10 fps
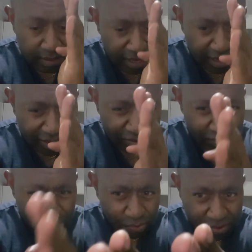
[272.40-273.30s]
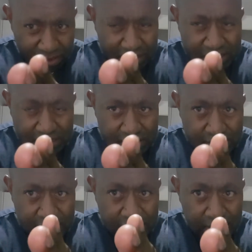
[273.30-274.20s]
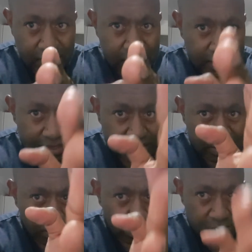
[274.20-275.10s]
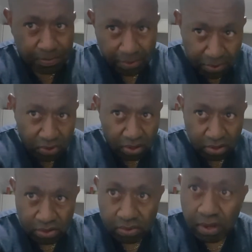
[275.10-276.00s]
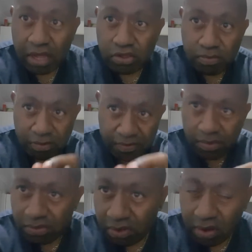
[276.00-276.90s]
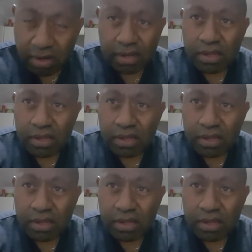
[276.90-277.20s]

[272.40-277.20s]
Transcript: like with Jesus? Is the Holy Spirit talking to you? Are you moving with God?